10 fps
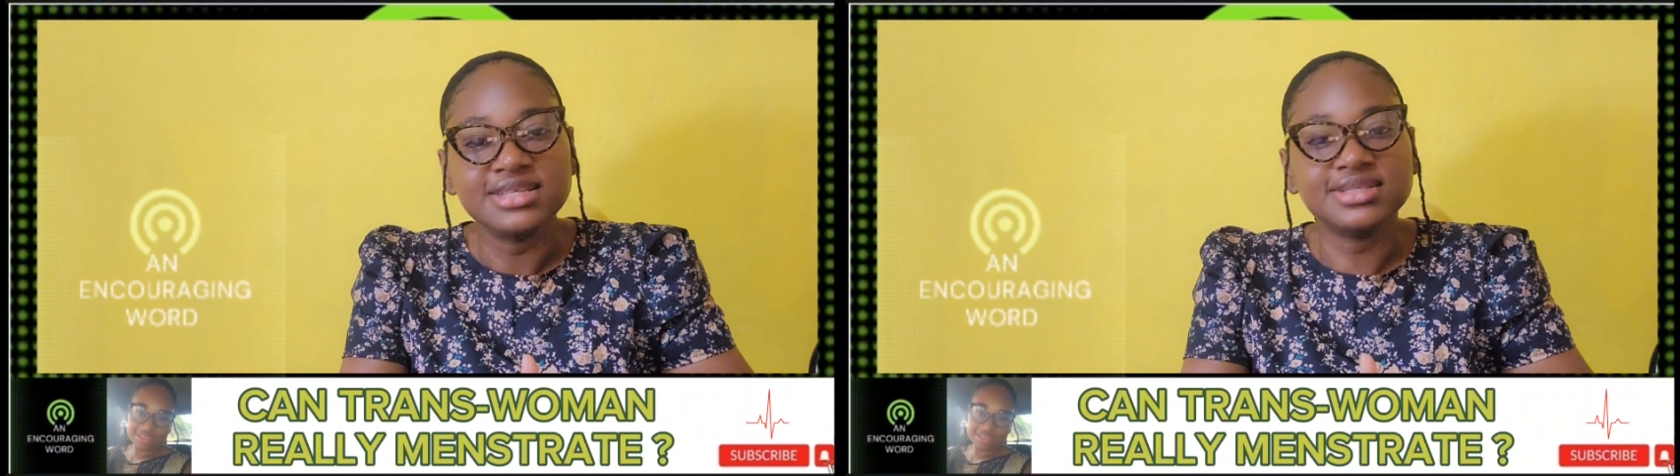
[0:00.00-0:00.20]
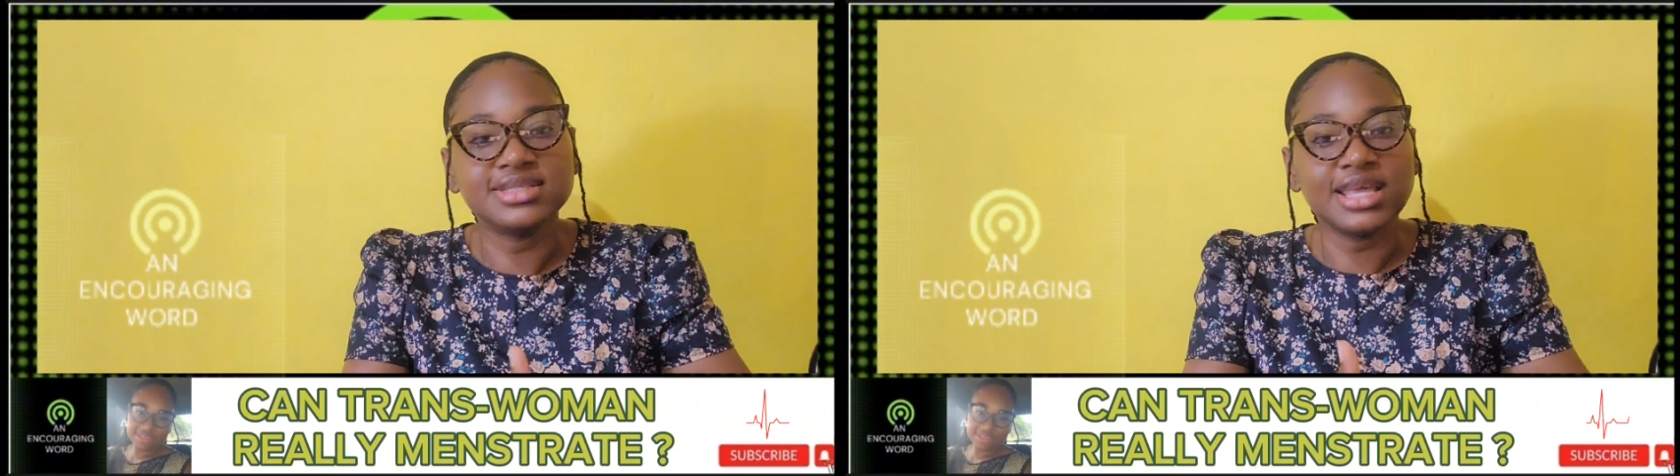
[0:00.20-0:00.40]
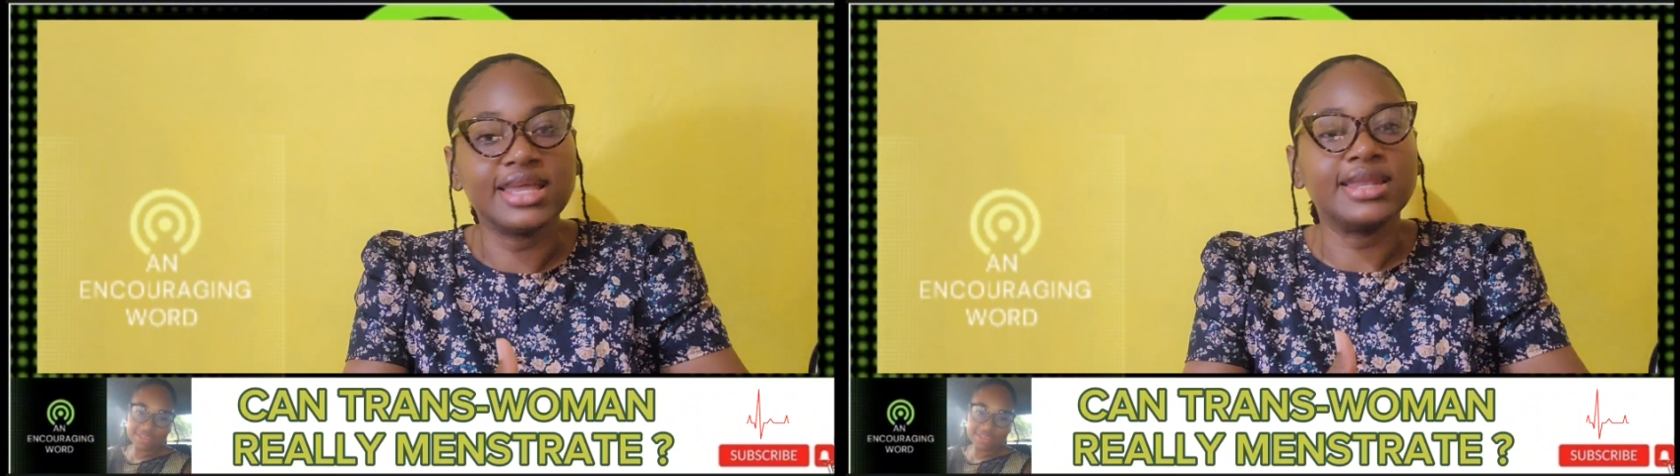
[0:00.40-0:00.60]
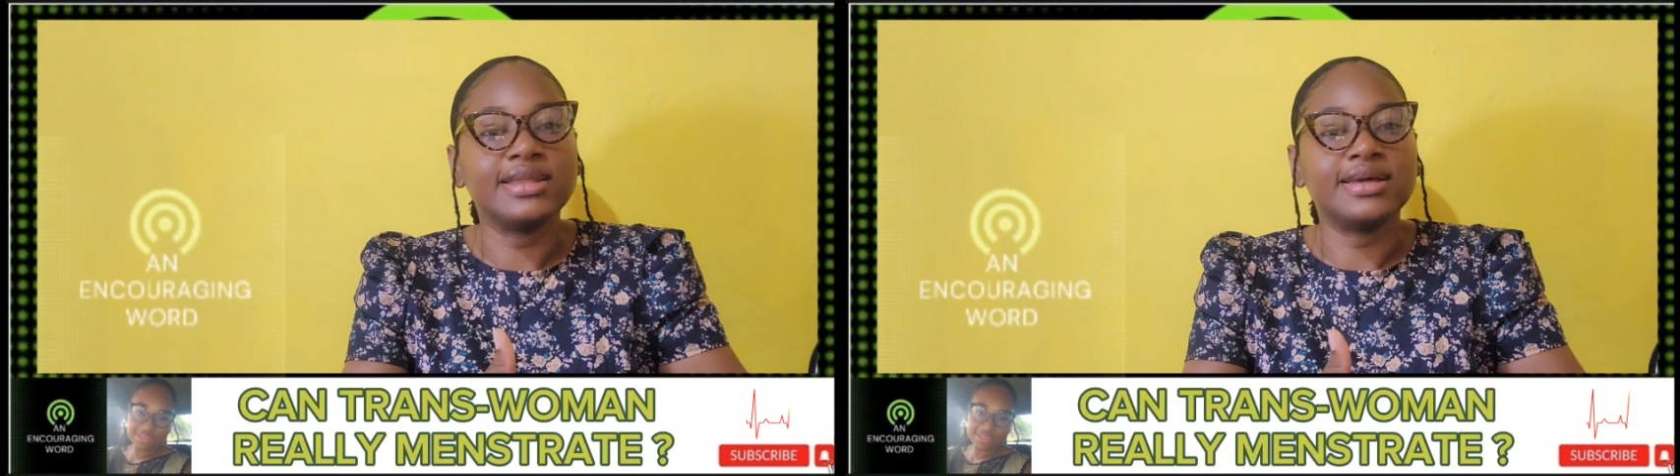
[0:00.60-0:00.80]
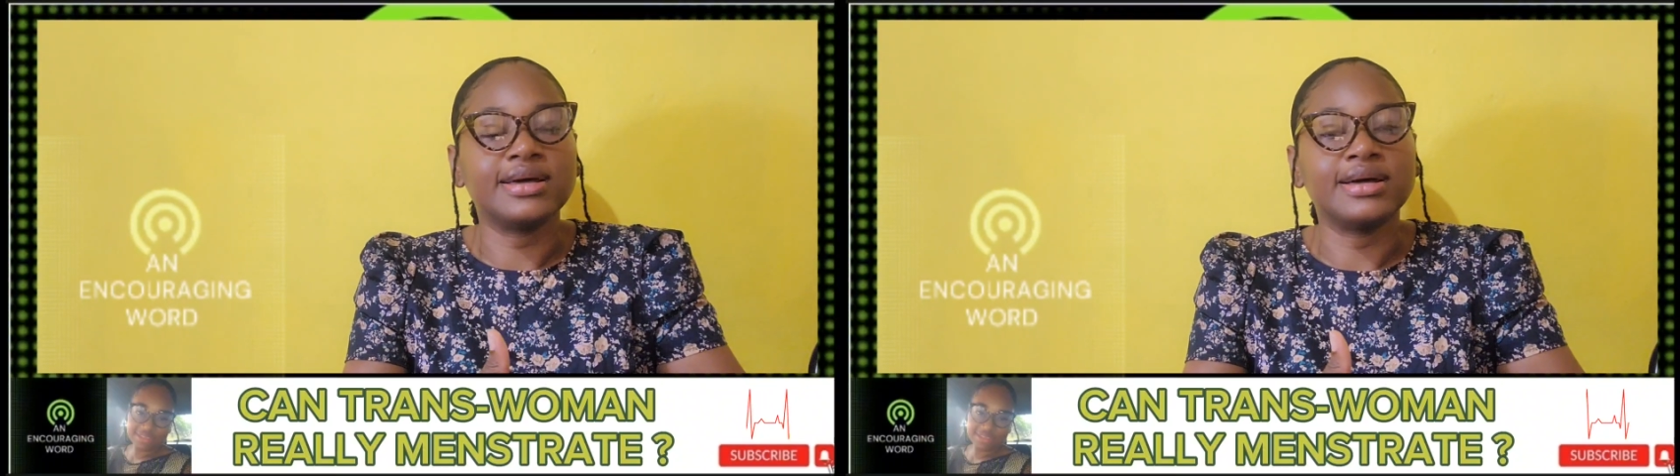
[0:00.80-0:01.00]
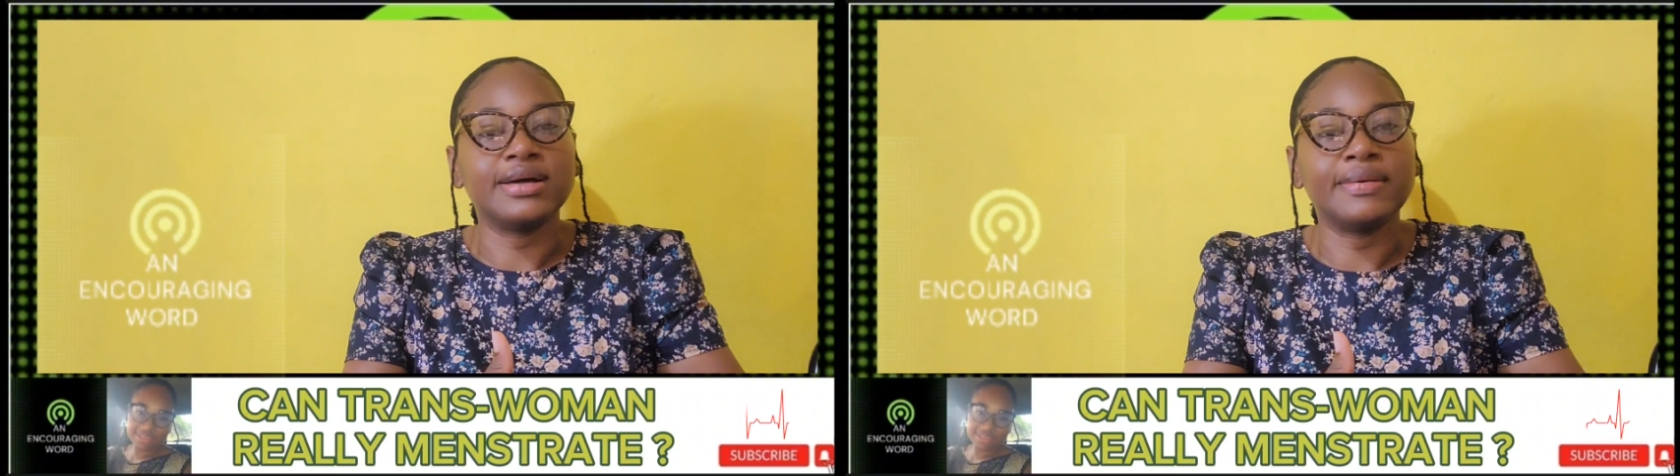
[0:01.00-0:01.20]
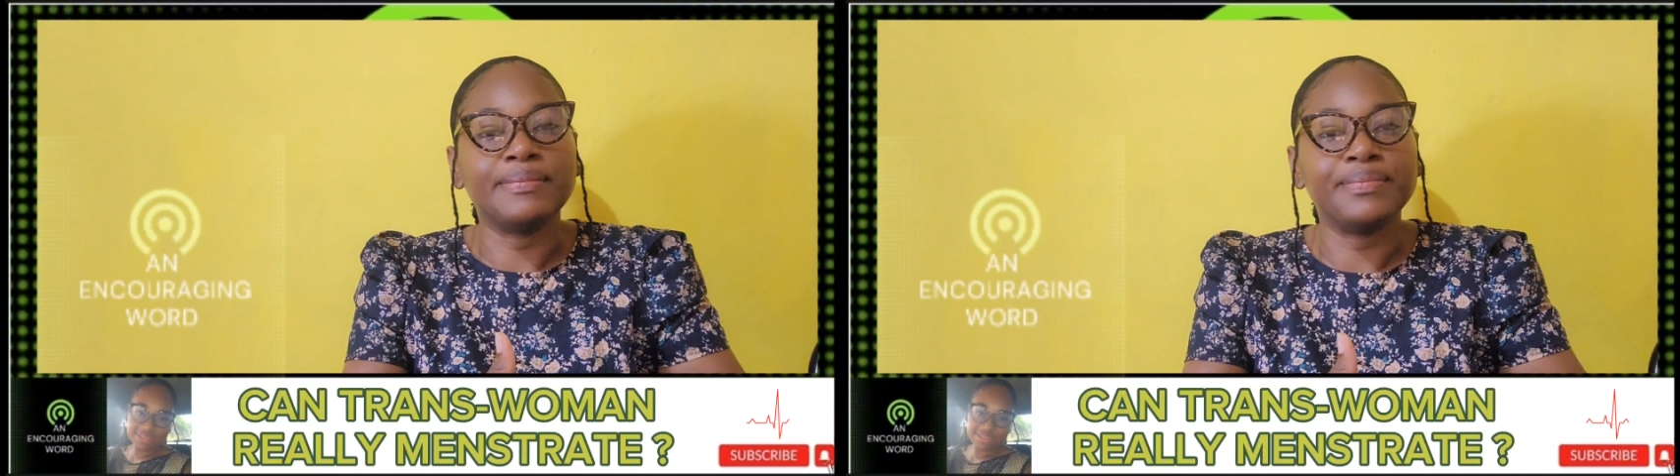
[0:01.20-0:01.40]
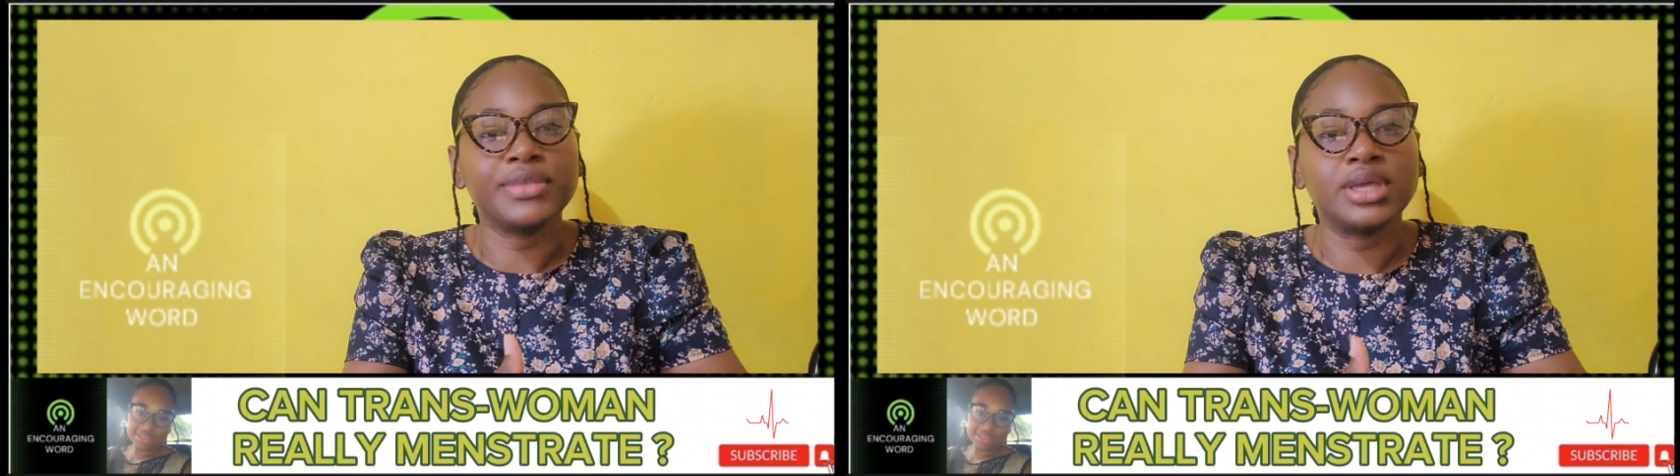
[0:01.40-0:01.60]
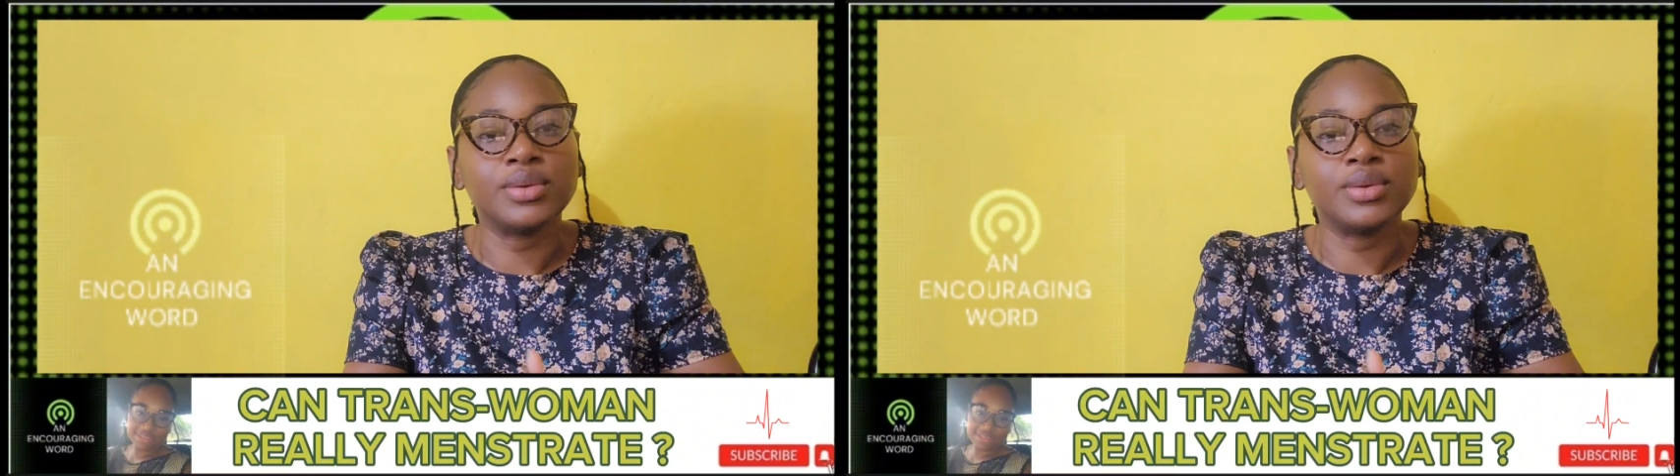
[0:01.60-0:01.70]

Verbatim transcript: said um,